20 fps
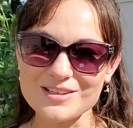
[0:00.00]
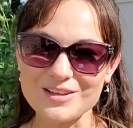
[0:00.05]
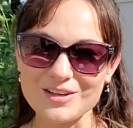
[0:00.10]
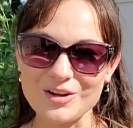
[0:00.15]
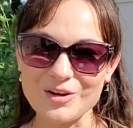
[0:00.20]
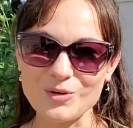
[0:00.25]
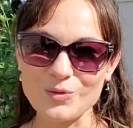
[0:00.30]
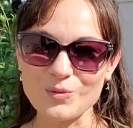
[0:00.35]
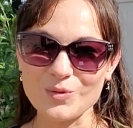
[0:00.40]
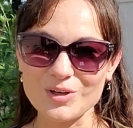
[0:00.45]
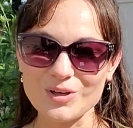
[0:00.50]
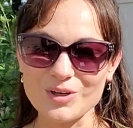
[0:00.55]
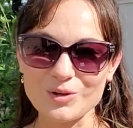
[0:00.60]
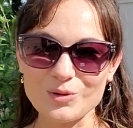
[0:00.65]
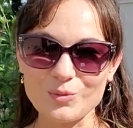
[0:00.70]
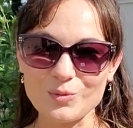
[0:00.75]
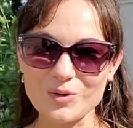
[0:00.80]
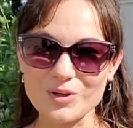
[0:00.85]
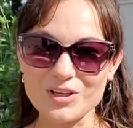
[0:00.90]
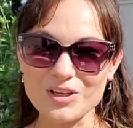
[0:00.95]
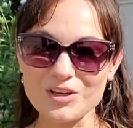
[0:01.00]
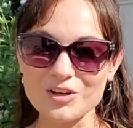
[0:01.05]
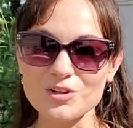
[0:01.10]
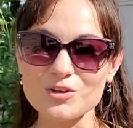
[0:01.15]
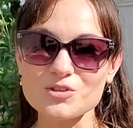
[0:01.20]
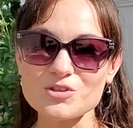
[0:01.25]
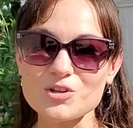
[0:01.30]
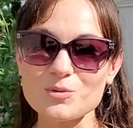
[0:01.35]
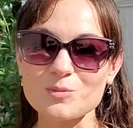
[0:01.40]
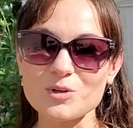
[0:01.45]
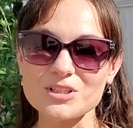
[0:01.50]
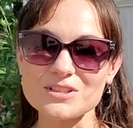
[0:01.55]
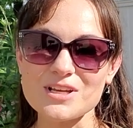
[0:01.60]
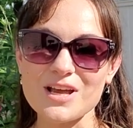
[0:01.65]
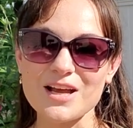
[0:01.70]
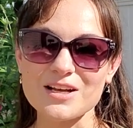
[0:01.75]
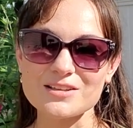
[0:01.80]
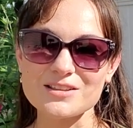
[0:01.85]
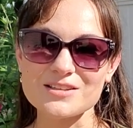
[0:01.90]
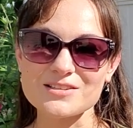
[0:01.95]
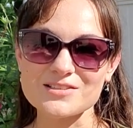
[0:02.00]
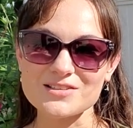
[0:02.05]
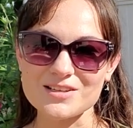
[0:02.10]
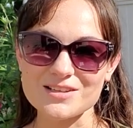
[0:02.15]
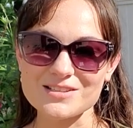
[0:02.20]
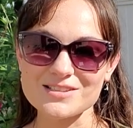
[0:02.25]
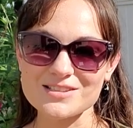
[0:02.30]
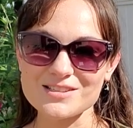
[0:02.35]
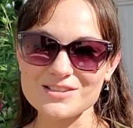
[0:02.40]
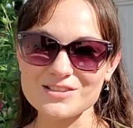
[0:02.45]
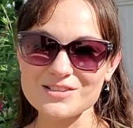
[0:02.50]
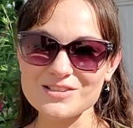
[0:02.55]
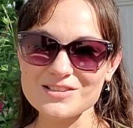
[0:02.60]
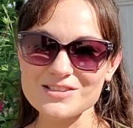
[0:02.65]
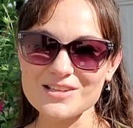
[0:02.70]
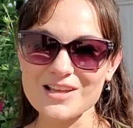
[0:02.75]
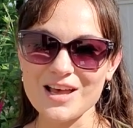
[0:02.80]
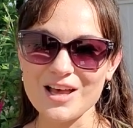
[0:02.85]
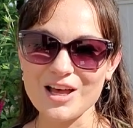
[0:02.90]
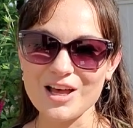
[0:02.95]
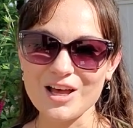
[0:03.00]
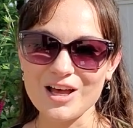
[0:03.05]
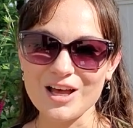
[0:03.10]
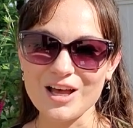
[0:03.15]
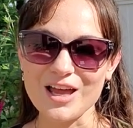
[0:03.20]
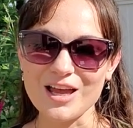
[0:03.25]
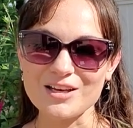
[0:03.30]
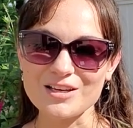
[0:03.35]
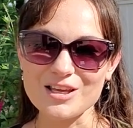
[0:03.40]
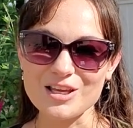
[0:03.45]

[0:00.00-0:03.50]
You know, we're here to protect the citizens and